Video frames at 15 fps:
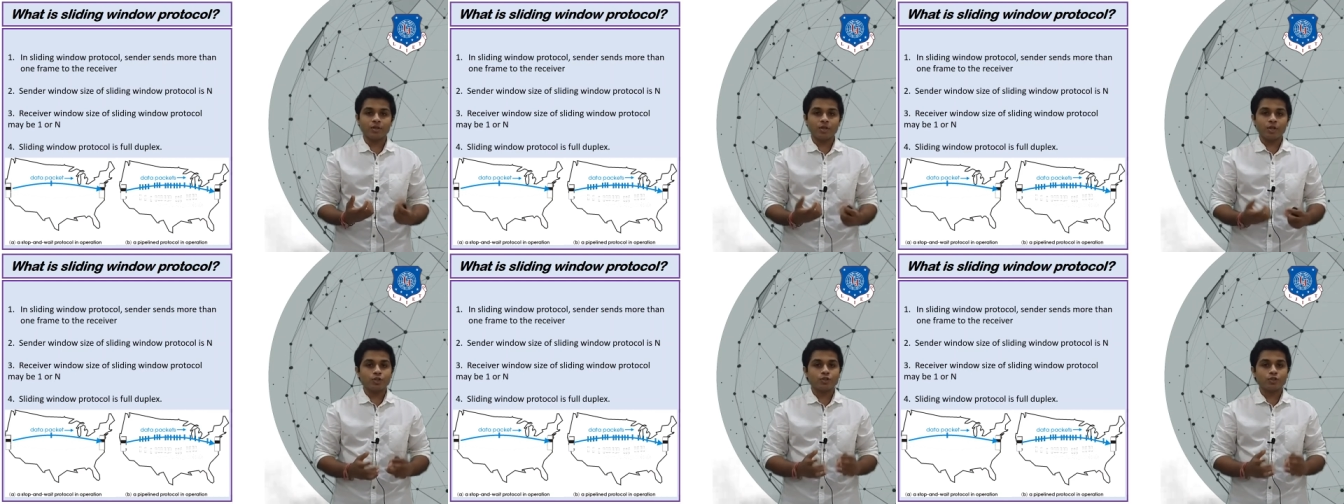
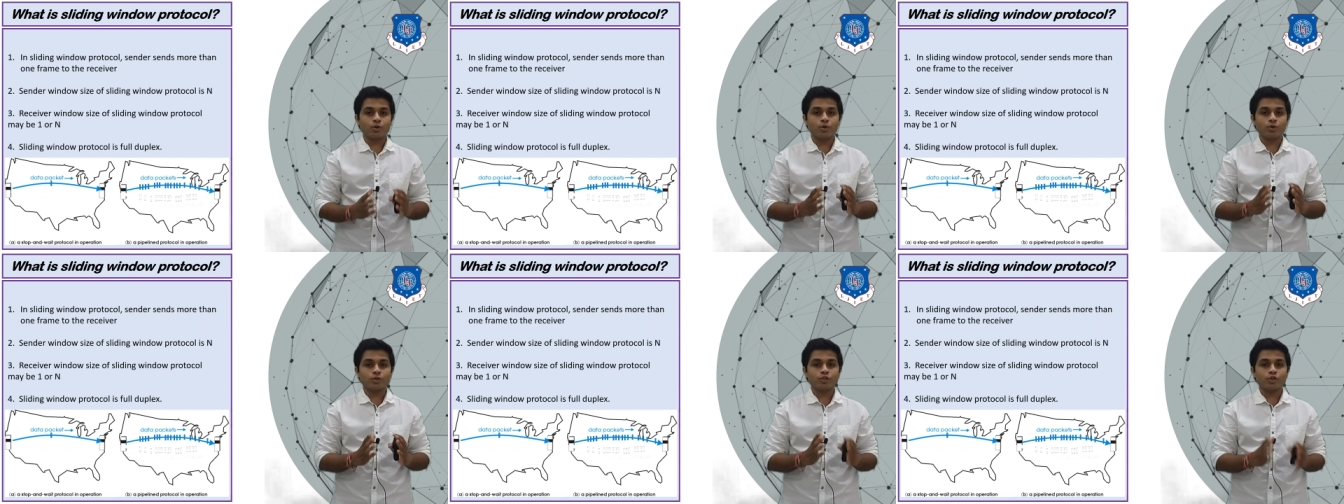
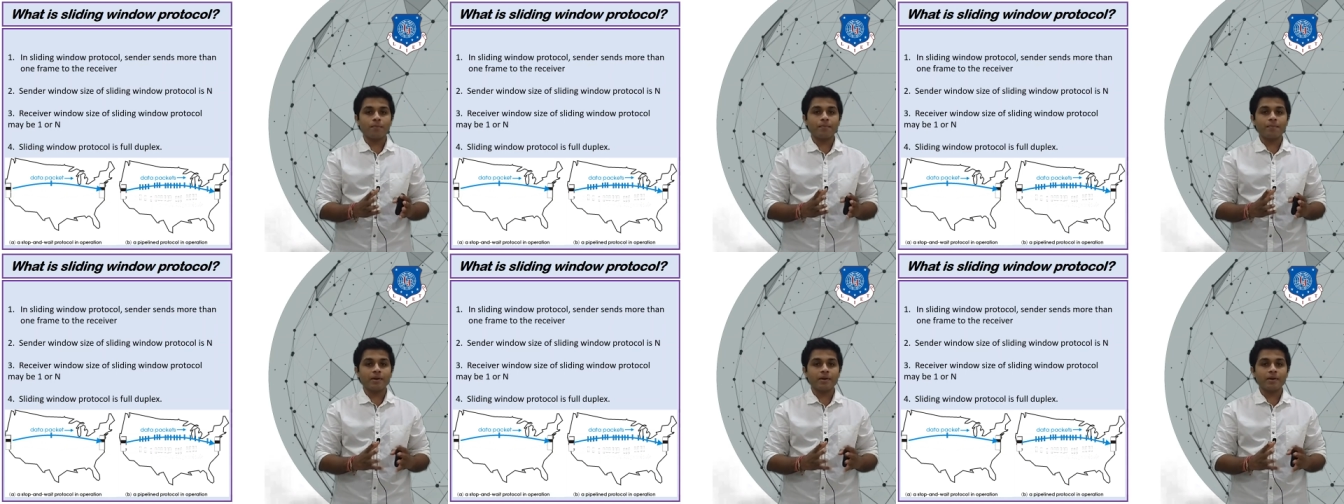so stop
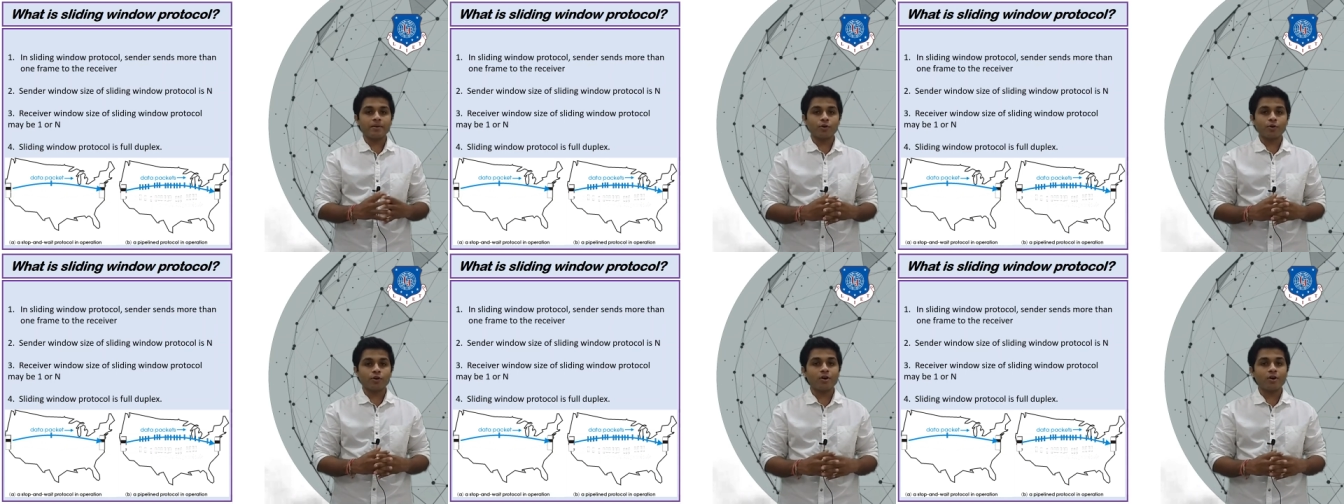and wait
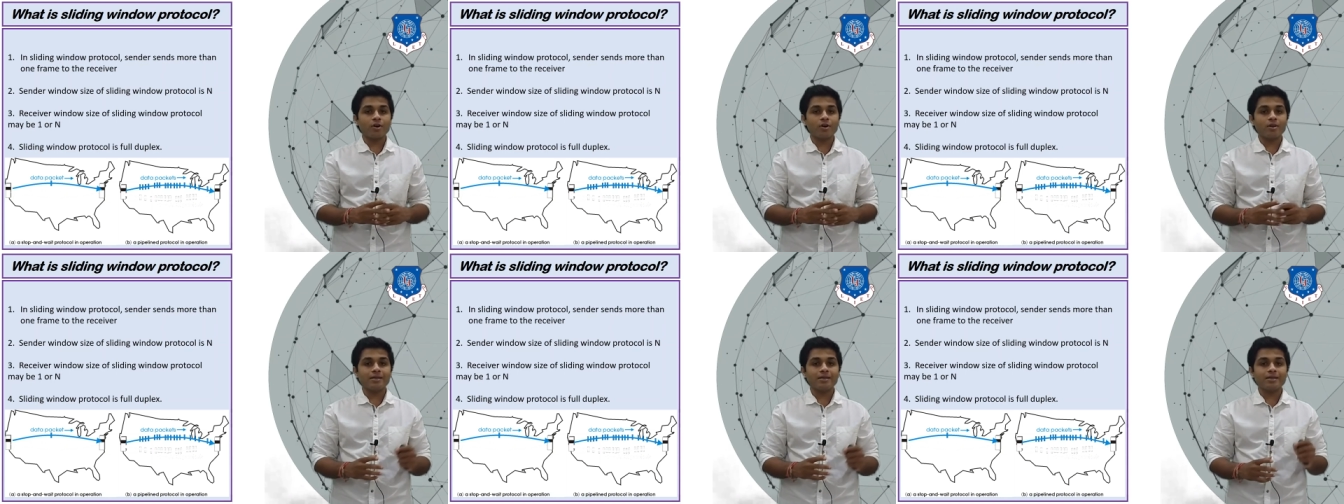
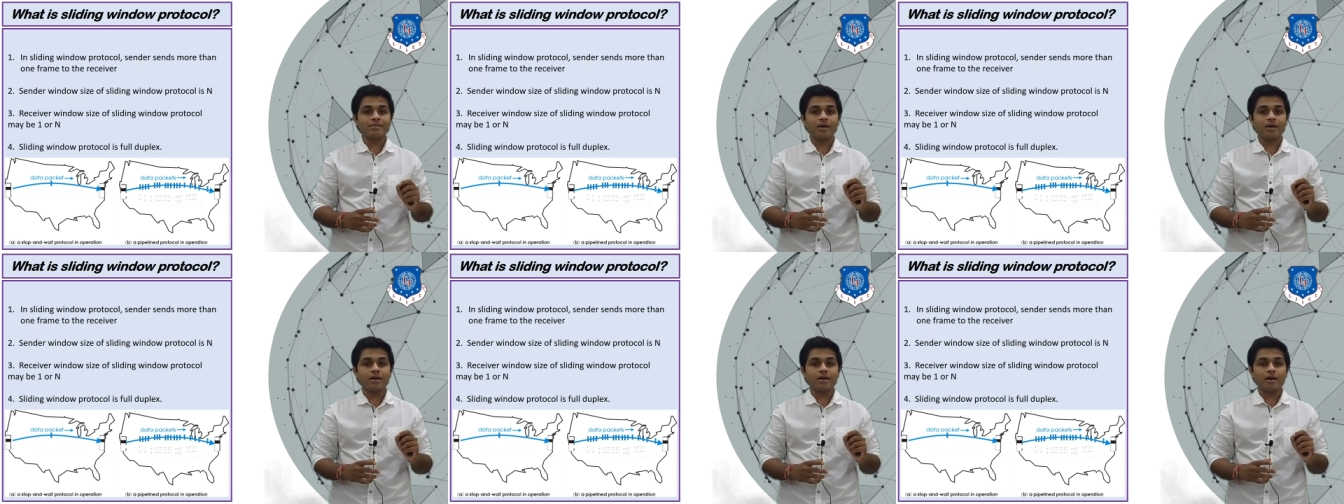protocol is
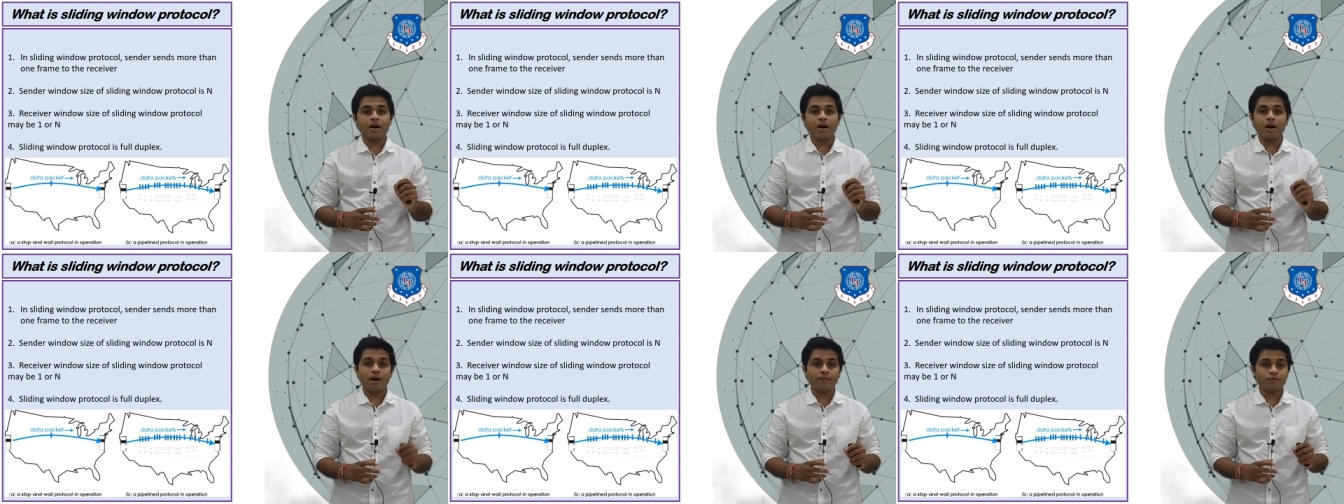a
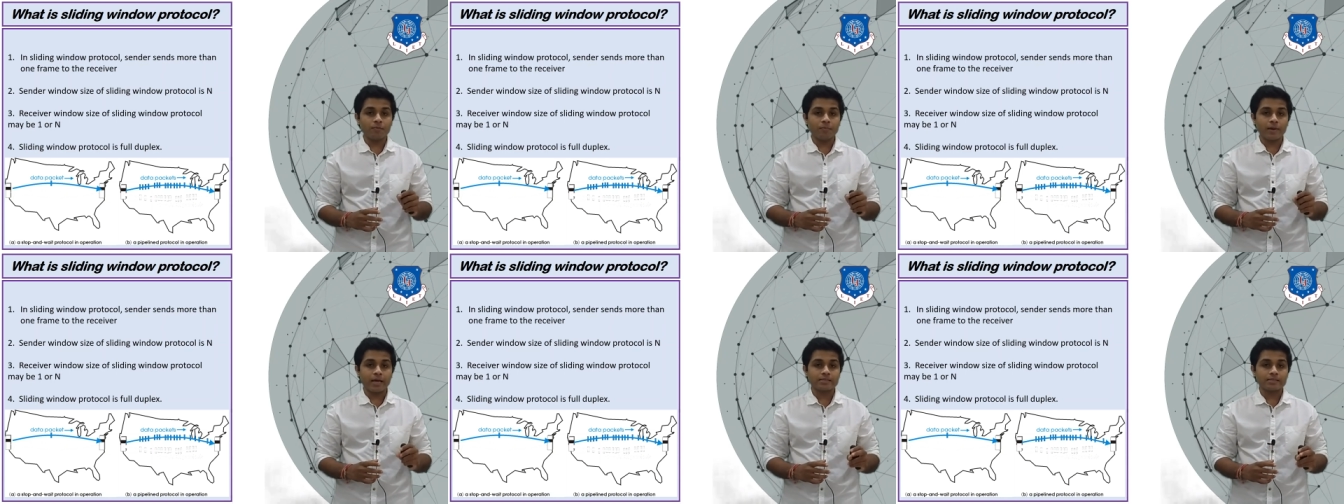half
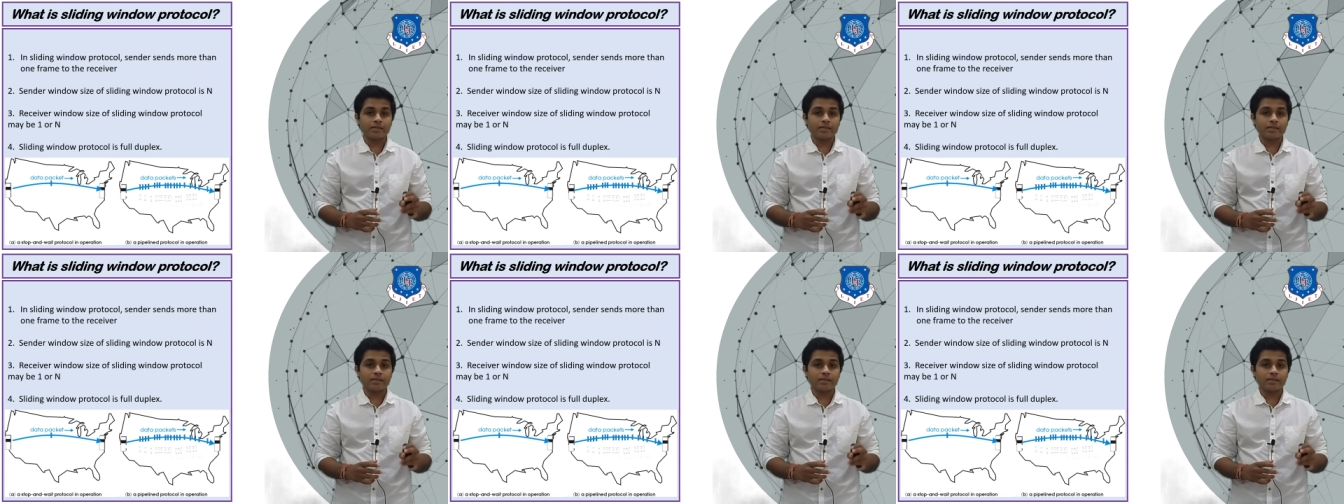duplex,